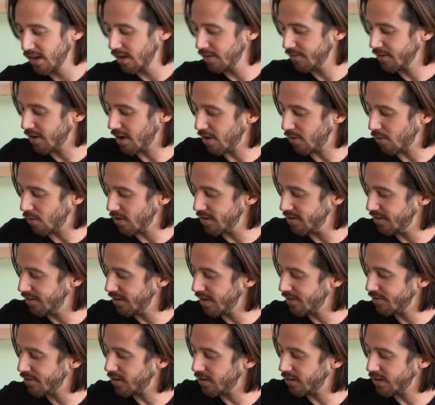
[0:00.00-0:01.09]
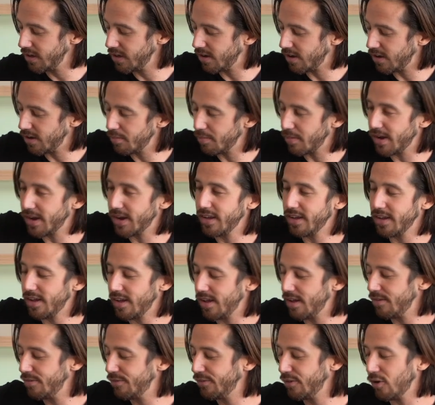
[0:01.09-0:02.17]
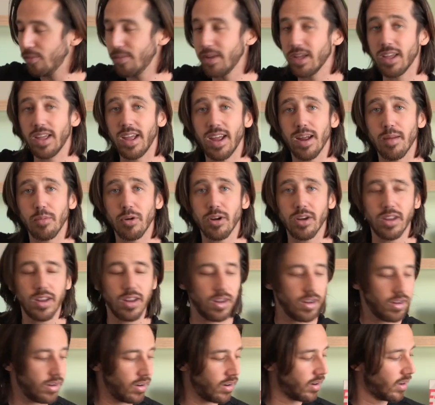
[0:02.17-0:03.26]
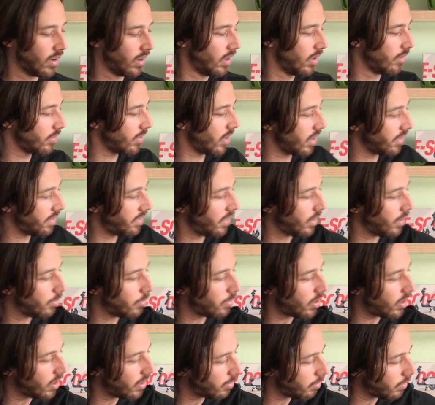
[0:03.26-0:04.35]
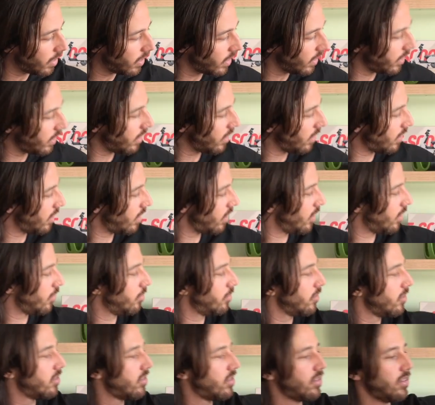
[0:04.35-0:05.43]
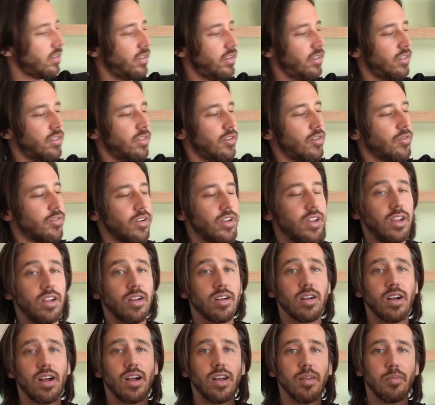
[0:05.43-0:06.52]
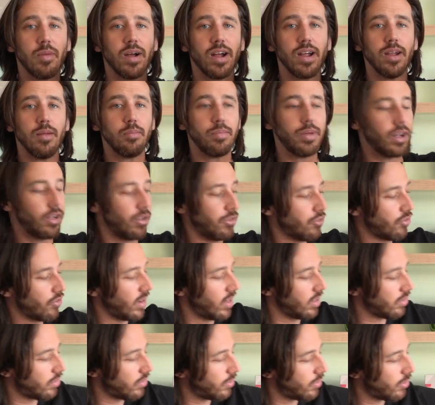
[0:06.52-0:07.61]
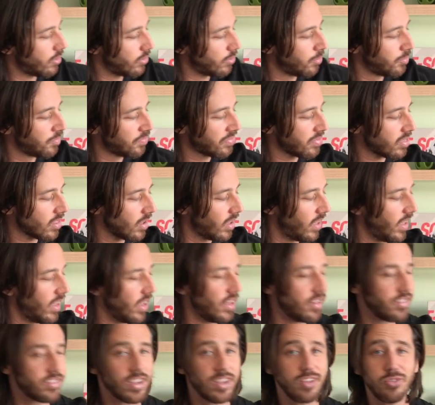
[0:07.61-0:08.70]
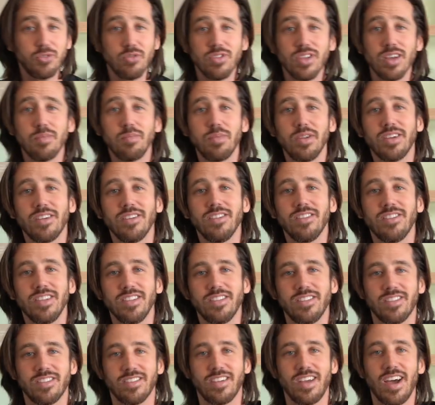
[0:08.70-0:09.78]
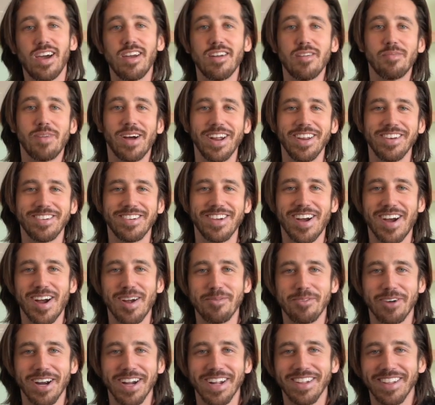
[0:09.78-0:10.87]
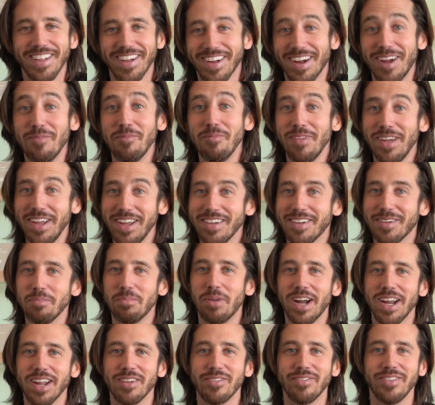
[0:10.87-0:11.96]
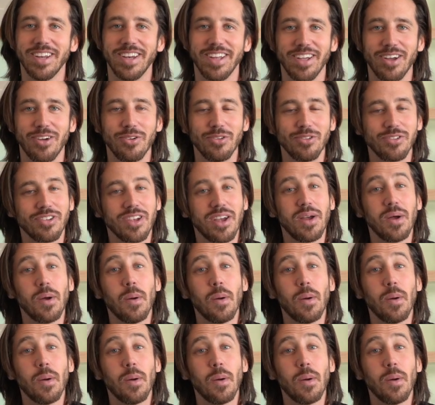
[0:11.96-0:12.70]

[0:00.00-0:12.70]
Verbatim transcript: I've got one definitely on my uh, filming camera here, Got them on my, uh, let's see, over here on my Bell Transfer. And I do that because that's kind of my job, right? Like I make bike videos.